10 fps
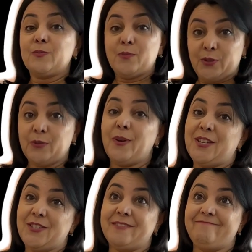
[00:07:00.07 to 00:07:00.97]

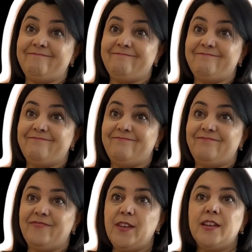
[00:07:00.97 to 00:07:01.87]
motivation,
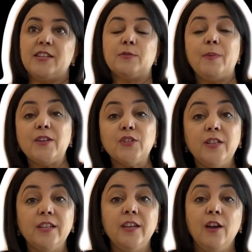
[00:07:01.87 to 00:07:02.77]
especially
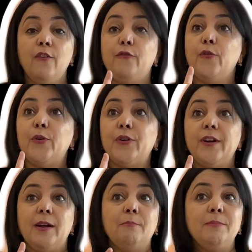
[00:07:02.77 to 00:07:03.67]
for
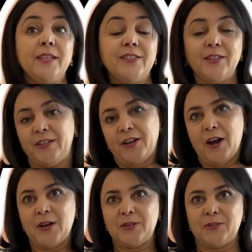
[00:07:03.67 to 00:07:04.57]
middle and
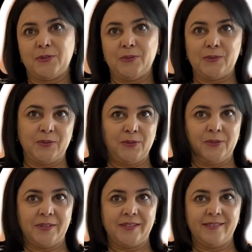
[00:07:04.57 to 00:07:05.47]
high school
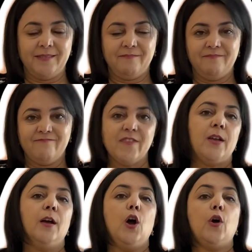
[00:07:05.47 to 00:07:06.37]
students.
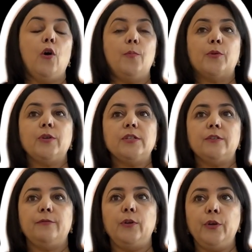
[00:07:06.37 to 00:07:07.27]
Cooperative
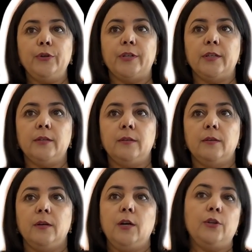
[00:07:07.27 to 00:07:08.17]
learning
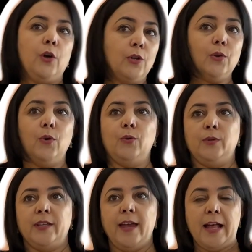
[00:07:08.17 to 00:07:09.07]
not only
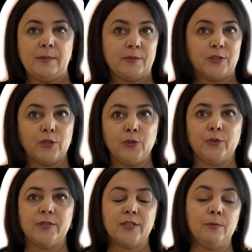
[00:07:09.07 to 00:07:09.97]
helps
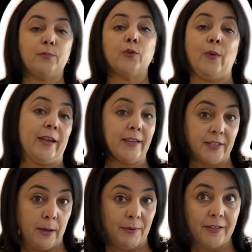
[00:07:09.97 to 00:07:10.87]
students improve
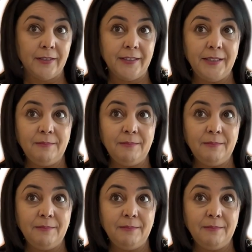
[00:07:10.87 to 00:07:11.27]
academically,